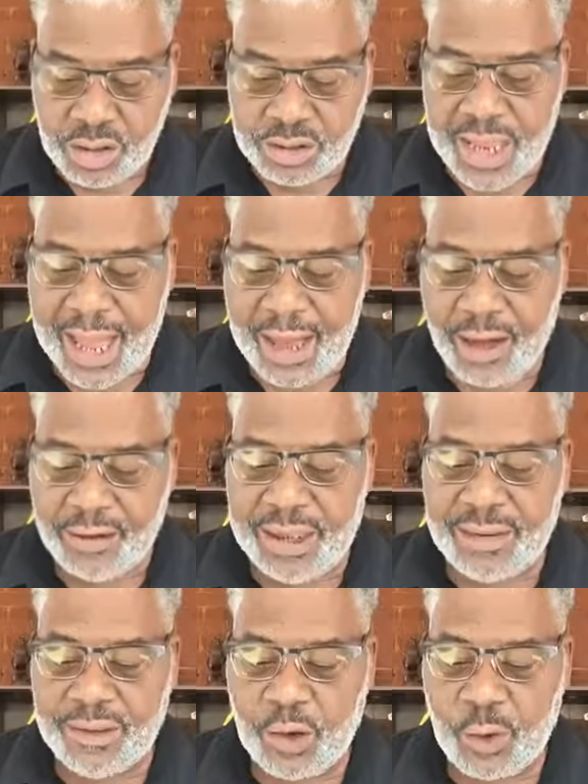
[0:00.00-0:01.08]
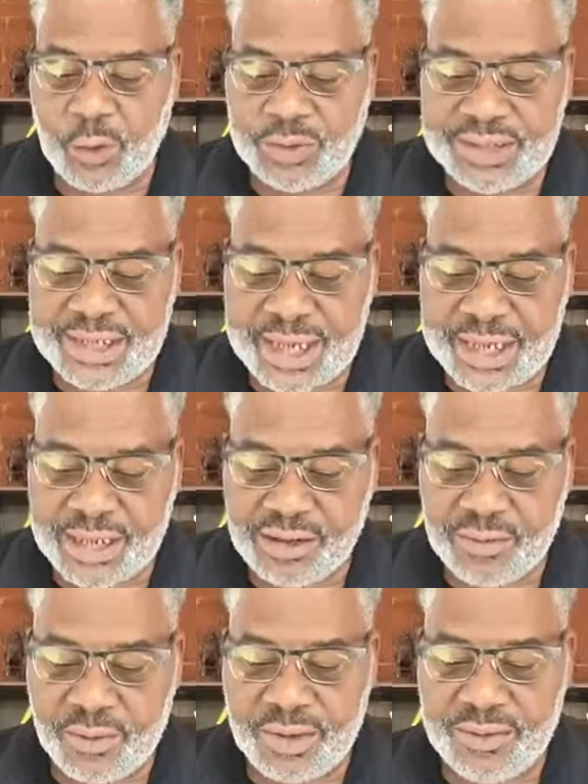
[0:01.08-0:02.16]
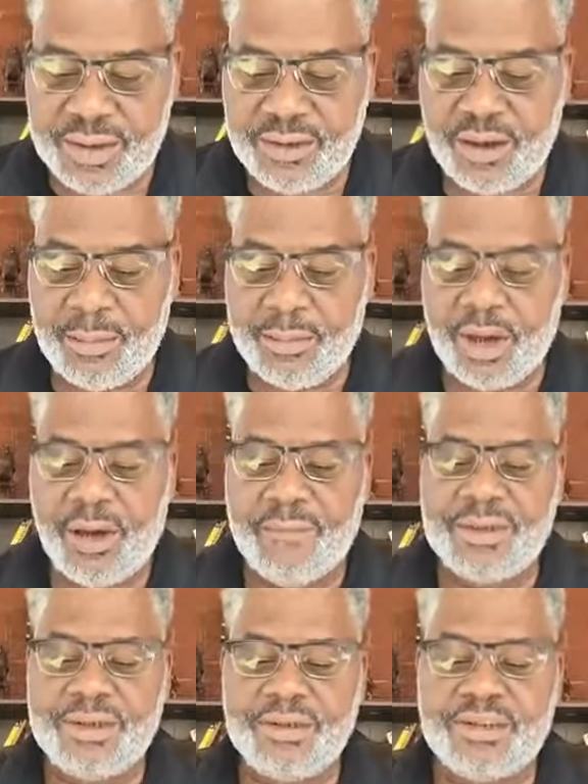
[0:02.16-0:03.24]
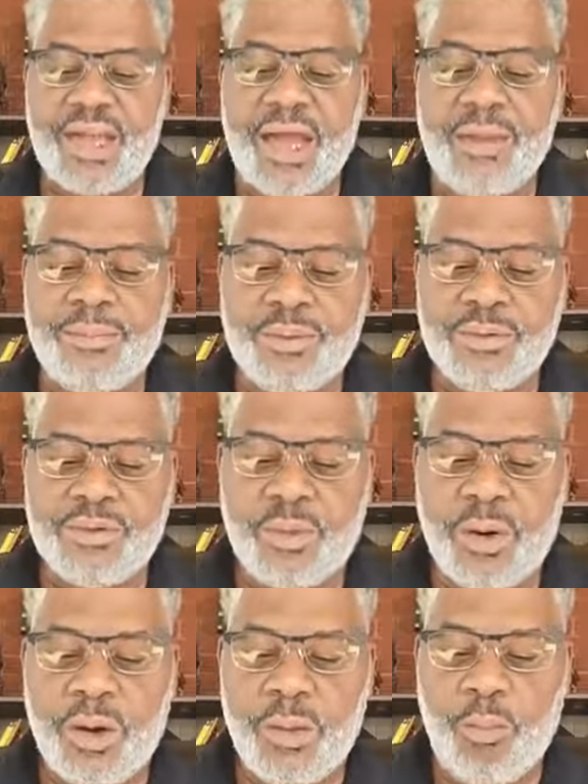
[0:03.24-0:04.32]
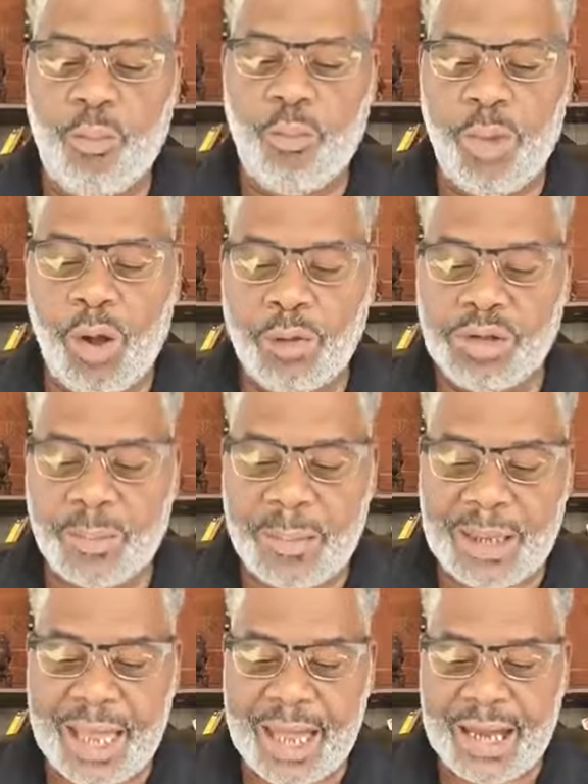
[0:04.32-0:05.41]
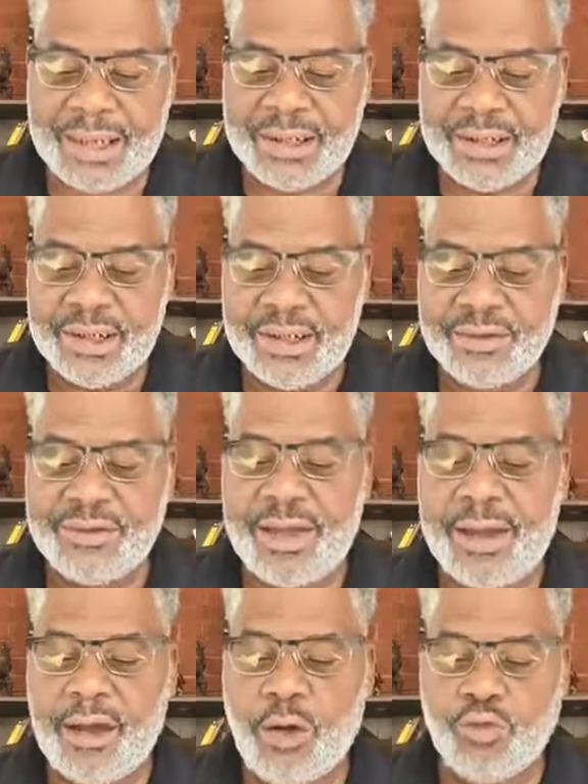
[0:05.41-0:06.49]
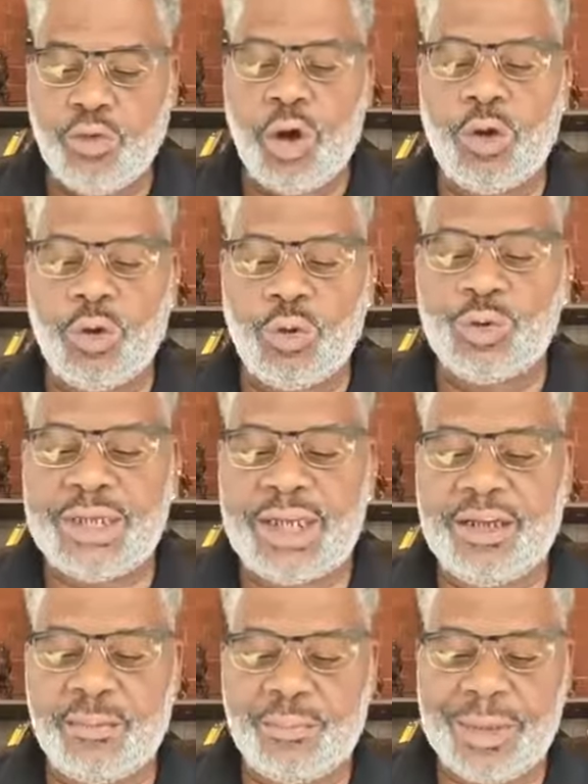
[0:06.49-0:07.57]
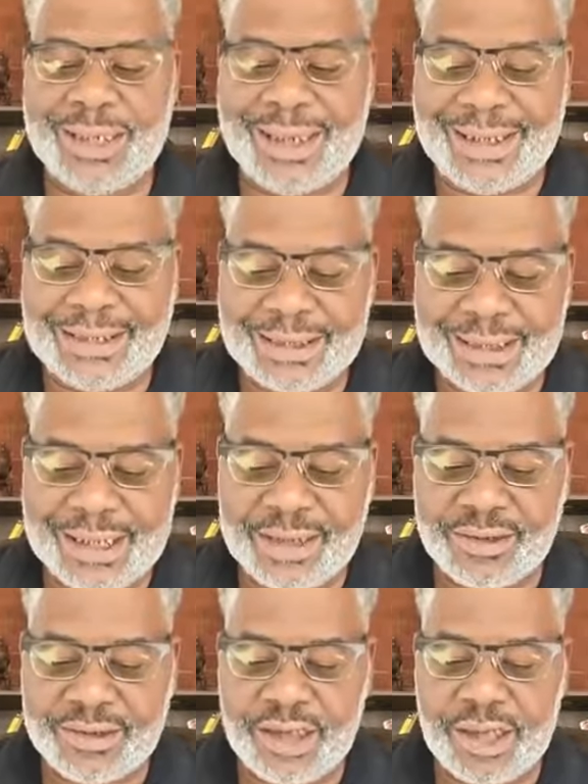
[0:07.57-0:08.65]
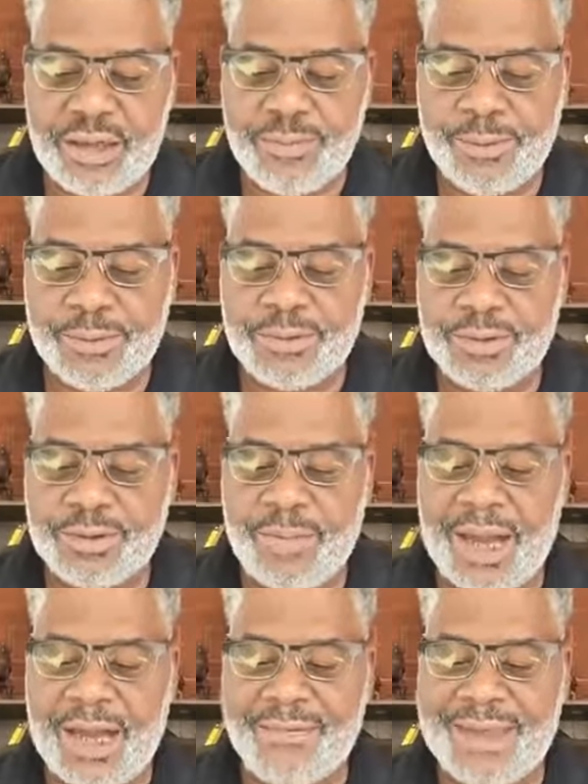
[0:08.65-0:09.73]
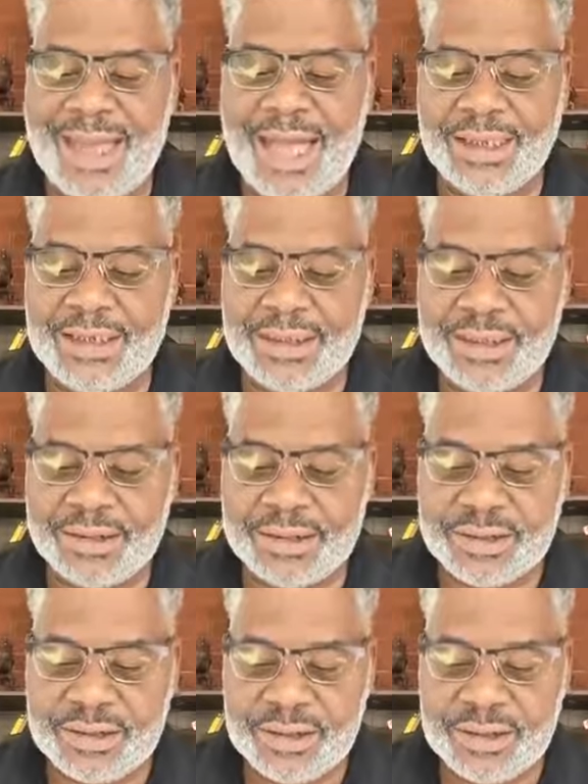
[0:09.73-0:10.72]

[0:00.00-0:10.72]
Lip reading: Now in those days when the number of the disciples were multiplying, there arose a complaint against the Hebrews by the Hellenists,